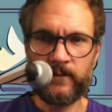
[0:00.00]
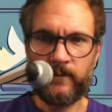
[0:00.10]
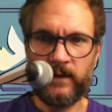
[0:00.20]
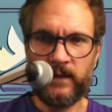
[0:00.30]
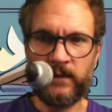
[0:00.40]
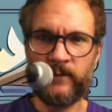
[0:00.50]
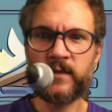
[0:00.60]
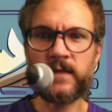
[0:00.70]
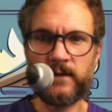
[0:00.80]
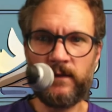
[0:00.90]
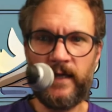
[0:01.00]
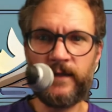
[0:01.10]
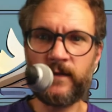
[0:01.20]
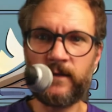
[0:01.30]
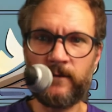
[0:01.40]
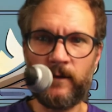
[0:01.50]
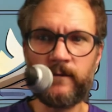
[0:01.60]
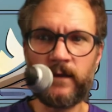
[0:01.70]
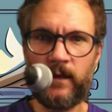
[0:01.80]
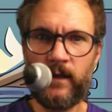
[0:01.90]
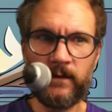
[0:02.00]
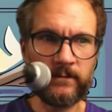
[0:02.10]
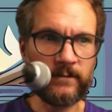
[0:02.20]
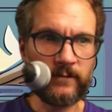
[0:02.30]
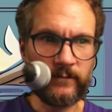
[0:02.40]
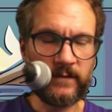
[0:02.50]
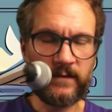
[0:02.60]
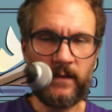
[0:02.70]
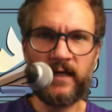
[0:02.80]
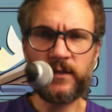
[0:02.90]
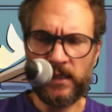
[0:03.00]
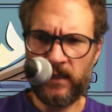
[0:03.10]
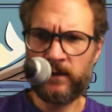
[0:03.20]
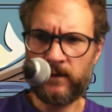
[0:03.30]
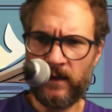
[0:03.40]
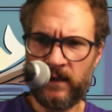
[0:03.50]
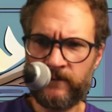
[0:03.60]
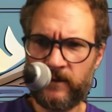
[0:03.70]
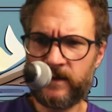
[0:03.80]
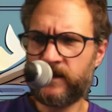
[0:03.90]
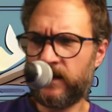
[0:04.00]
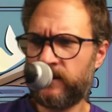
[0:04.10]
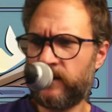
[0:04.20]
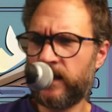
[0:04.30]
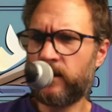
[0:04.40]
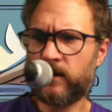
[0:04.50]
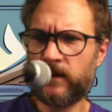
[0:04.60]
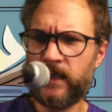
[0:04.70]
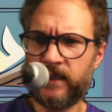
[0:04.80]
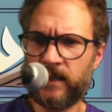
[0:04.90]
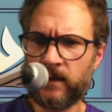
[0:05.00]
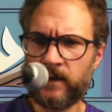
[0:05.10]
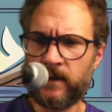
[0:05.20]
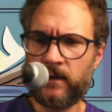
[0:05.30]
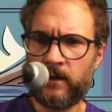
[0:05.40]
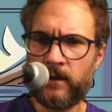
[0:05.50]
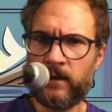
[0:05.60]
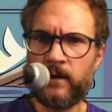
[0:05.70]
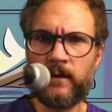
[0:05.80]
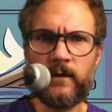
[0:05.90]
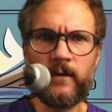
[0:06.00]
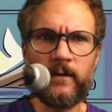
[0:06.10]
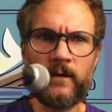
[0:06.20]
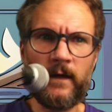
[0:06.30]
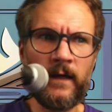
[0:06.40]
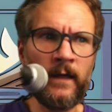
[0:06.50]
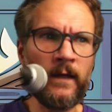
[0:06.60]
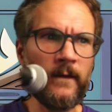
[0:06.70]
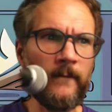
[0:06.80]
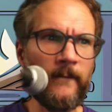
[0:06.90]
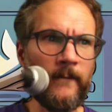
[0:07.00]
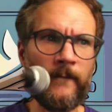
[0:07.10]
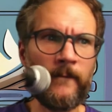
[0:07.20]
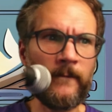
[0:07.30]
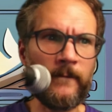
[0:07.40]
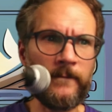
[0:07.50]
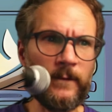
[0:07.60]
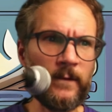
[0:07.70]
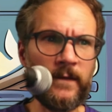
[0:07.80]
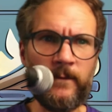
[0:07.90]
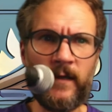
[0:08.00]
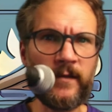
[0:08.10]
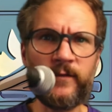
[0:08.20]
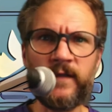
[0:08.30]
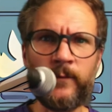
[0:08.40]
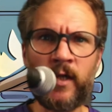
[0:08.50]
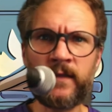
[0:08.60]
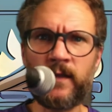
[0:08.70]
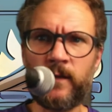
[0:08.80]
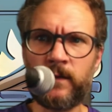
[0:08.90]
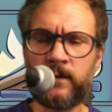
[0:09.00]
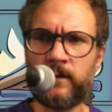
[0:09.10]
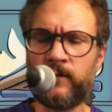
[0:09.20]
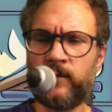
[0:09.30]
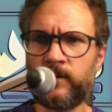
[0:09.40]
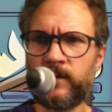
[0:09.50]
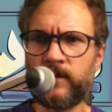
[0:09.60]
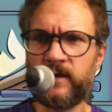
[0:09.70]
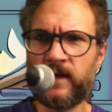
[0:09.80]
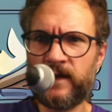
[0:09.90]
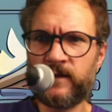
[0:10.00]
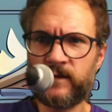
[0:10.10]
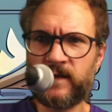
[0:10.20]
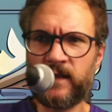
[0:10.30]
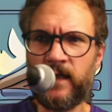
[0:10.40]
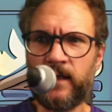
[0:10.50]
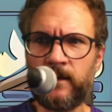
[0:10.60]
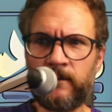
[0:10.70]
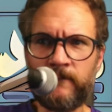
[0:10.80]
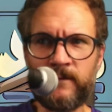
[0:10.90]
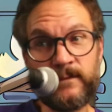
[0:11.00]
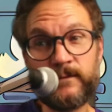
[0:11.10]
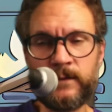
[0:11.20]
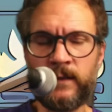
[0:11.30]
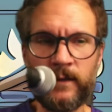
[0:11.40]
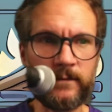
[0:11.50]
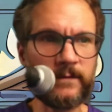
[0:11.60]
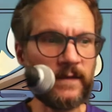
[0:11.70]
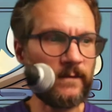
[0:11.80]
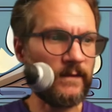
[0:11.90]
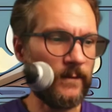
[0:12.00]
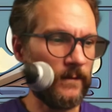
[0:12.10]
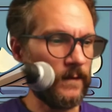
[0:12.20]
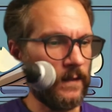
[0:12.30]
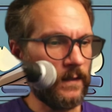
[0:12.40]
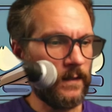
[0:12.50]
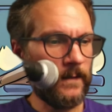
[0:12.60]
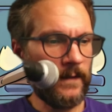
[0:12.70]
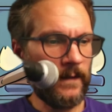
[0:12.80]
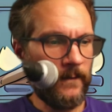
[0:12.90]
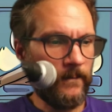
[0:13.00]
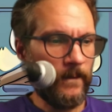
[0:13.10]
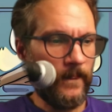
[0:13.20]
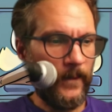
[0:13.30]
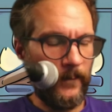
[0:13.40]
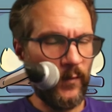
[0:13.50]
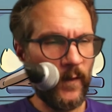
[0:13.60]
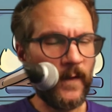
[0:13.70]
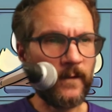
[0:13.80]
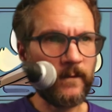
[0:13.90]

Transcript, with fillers: in a much lighter overall strategy than, for instance, Franco Corelli uh, or Mario Del Monaco. These guys are singing, you know, just with more